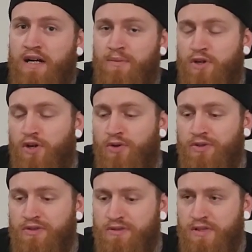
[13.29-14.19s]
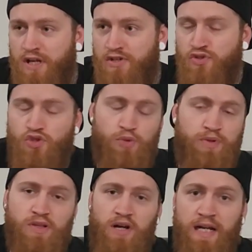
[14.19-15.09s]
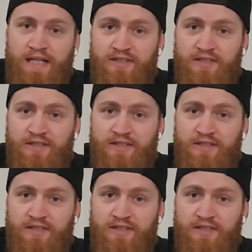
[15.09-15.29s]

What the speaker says: I'm going as super light